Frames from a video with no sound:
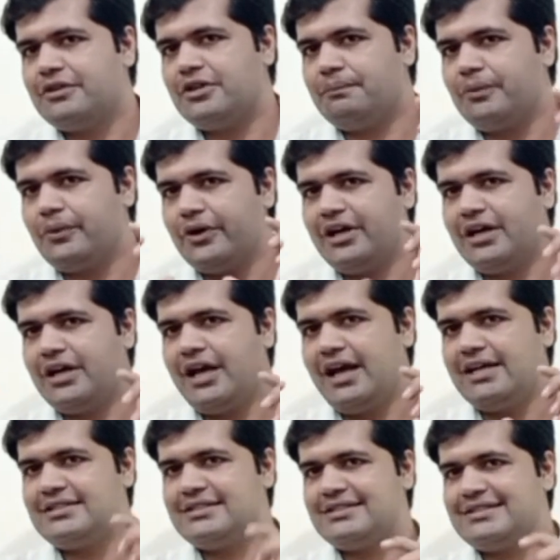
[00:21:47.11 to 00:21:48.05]
The poet
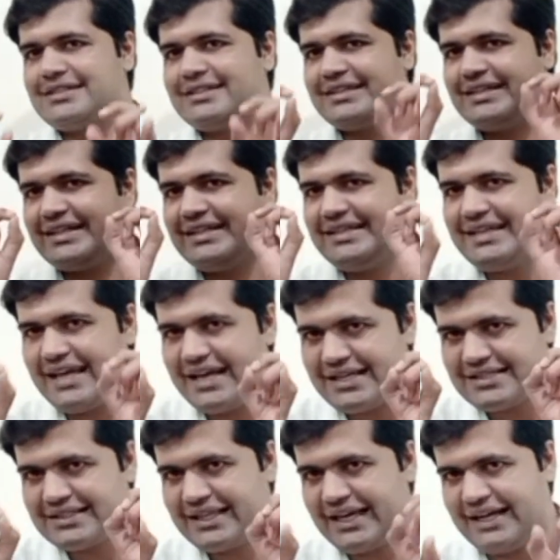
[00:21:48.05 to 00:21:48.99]
has to
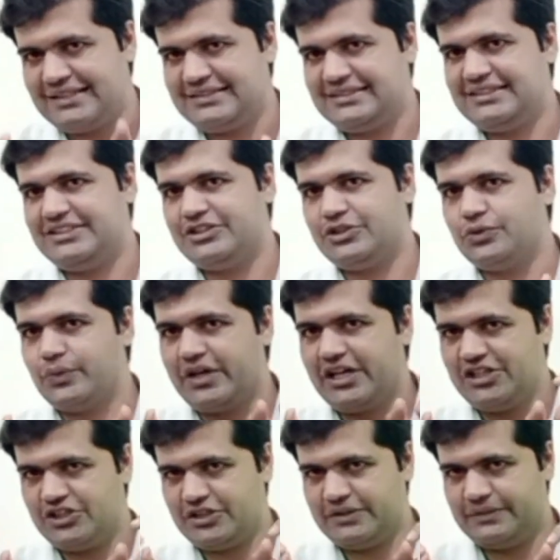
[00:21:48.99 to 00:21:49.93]
create that
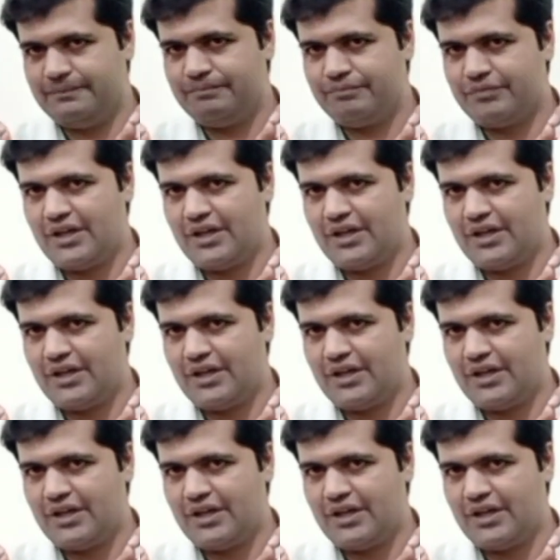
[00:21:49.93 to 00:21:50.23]
situation.